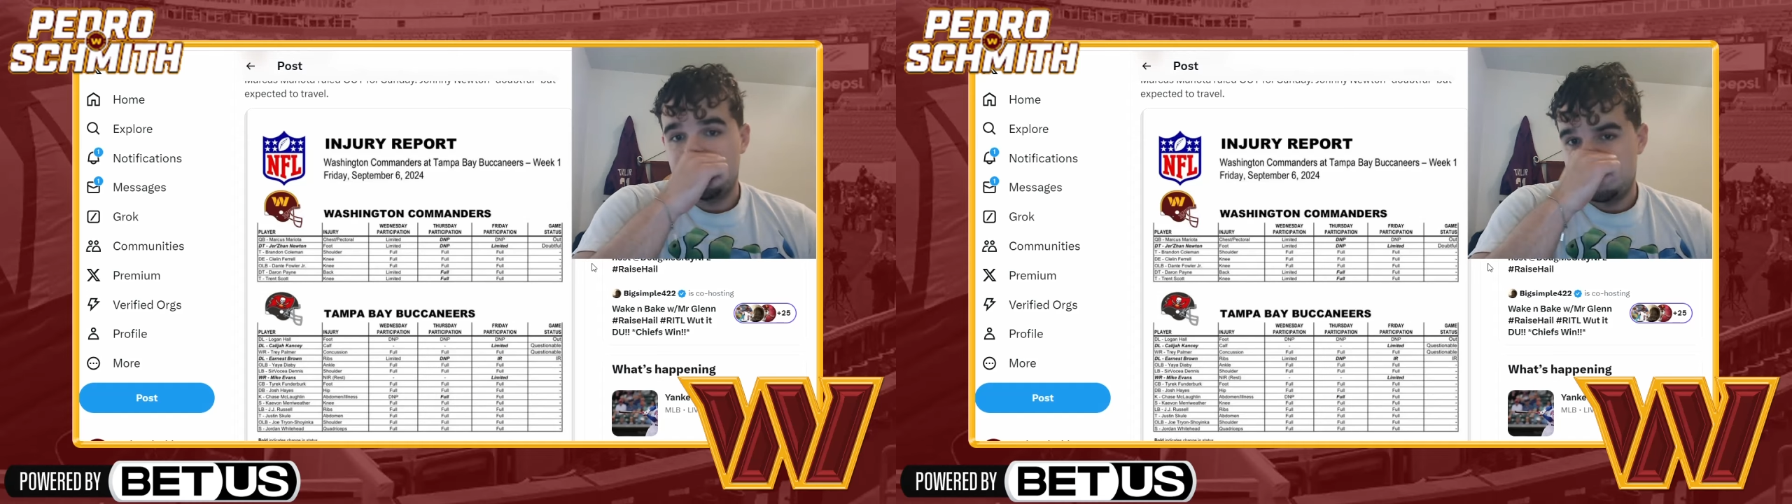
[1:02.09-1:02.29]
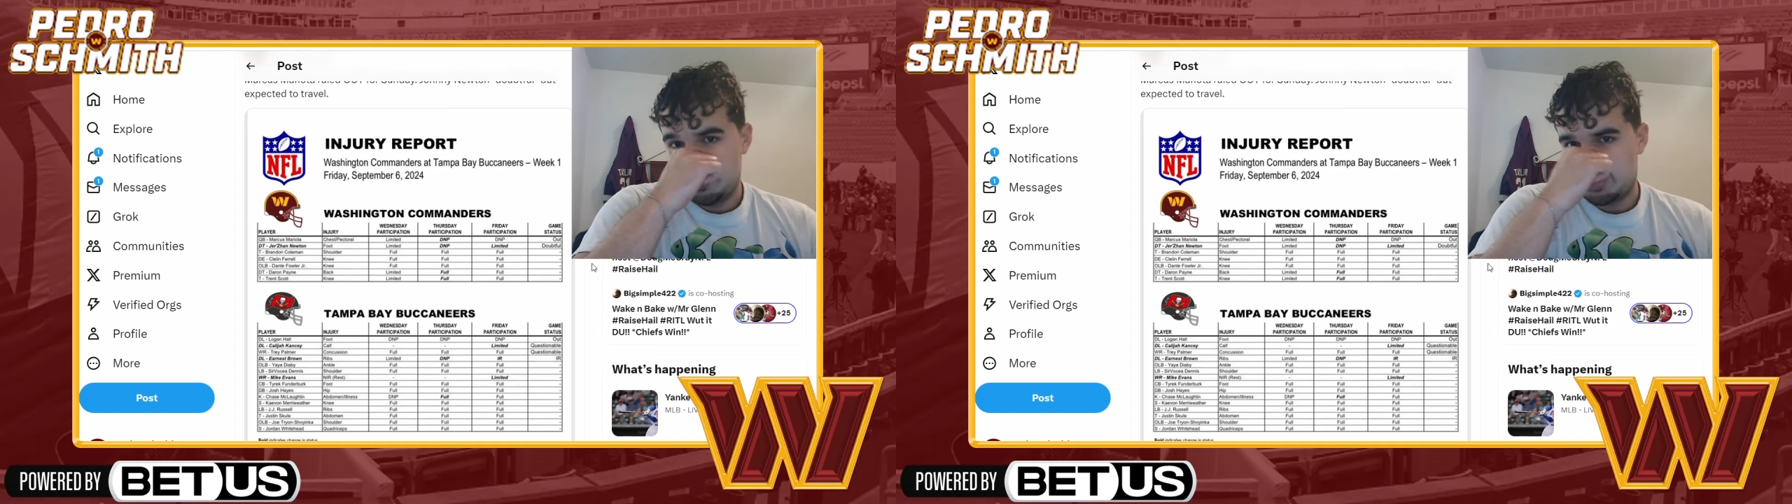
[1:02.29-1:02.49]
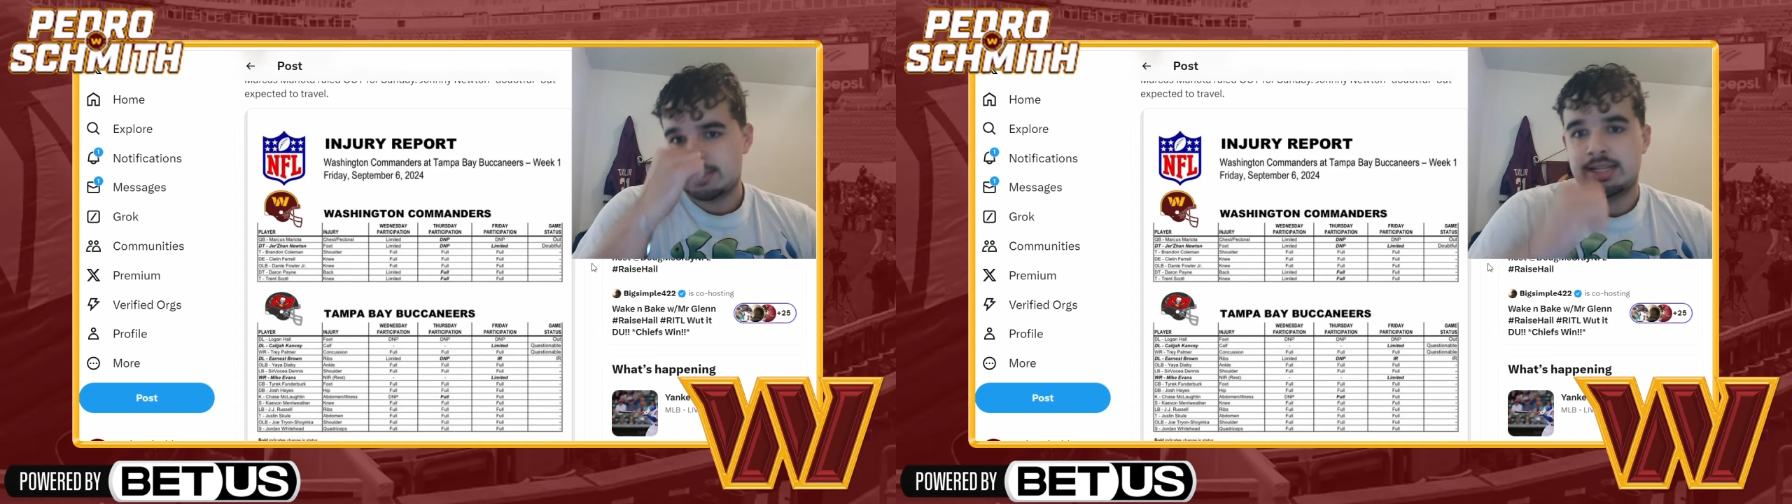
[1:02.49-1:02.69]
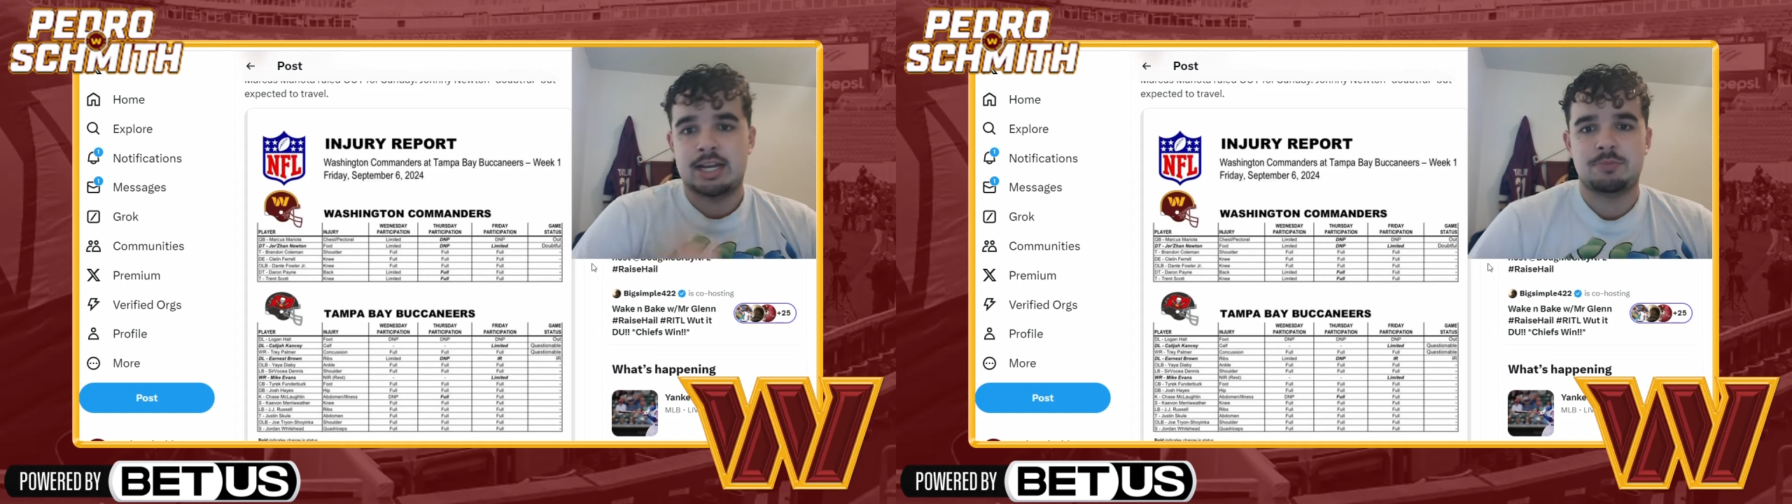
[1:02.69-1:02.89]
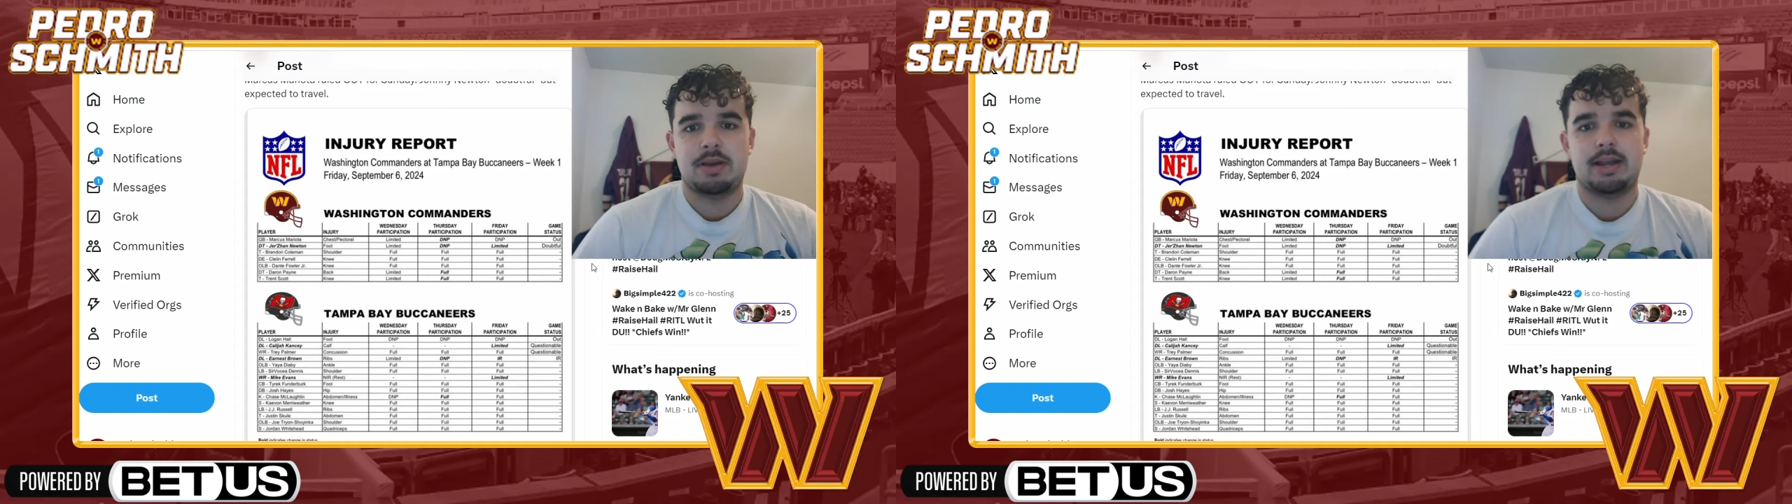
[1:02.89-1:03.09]
chest
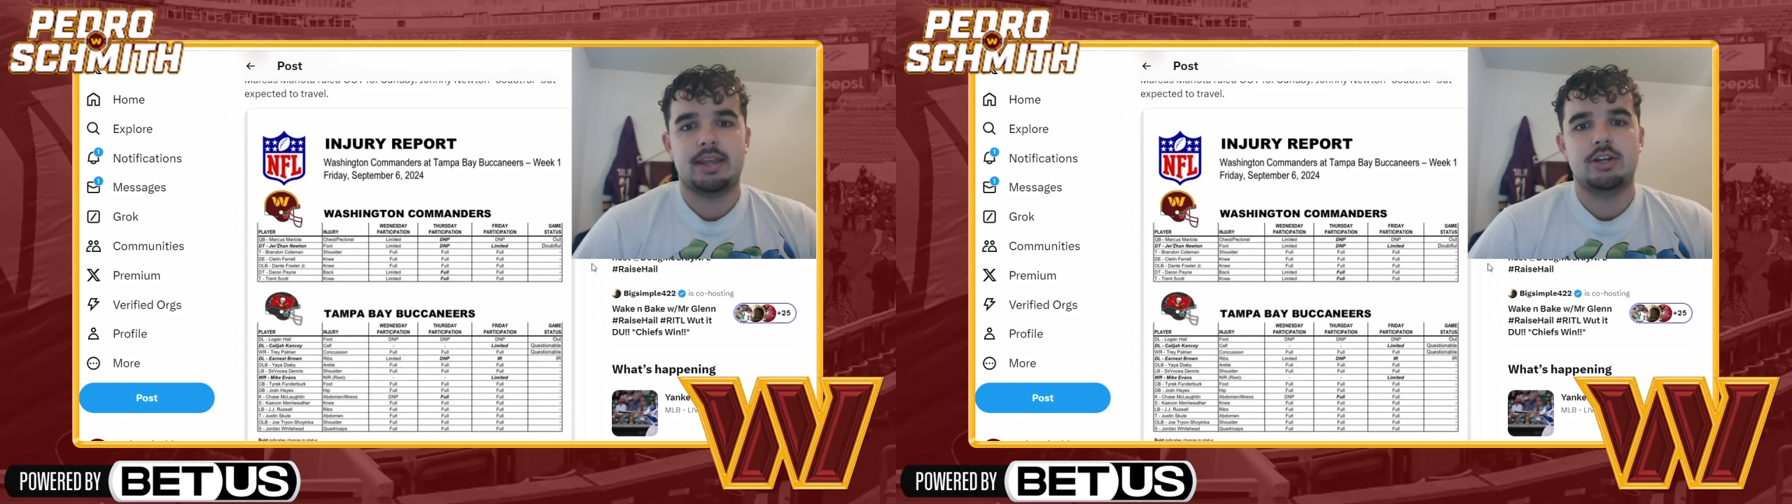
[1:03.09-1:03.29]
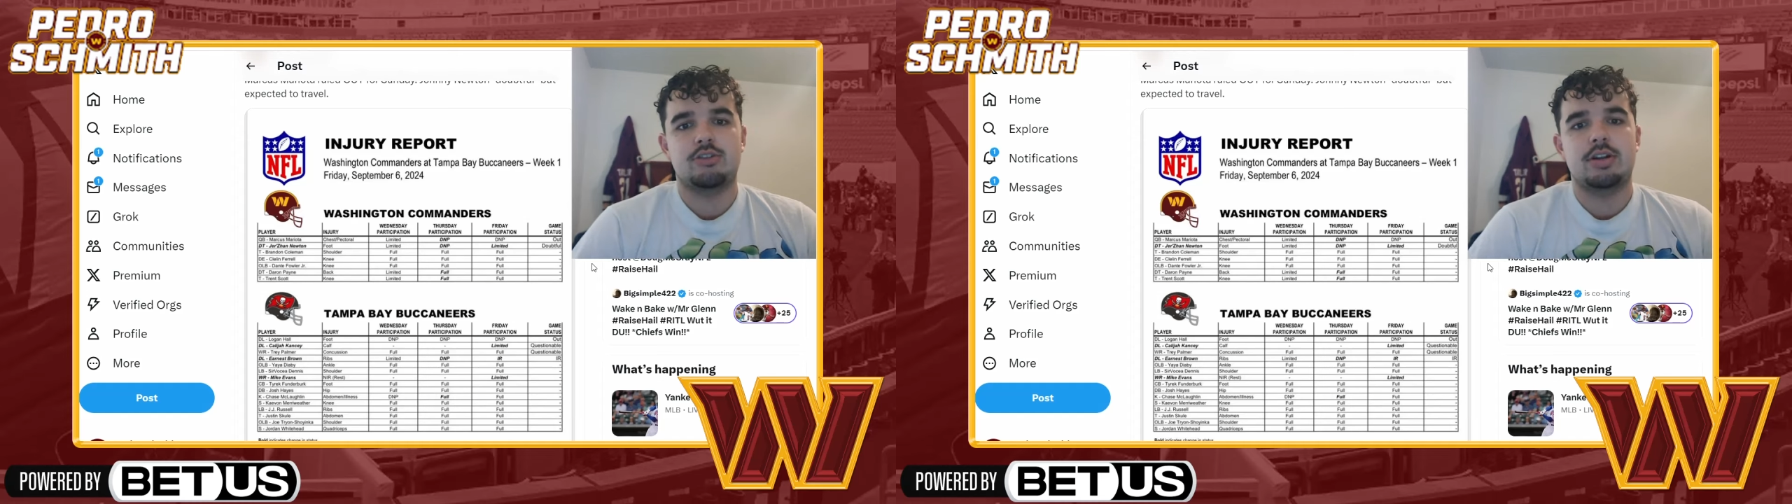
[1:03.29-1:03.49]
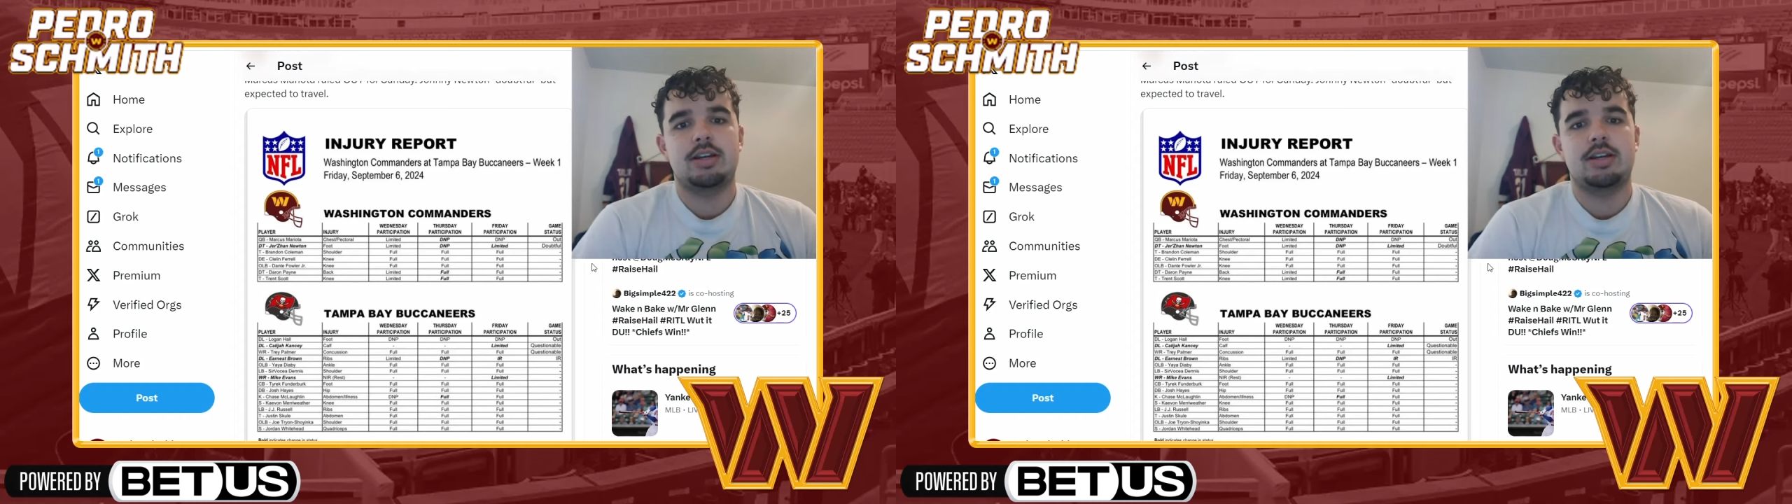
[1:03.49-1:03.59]
slash pec injury.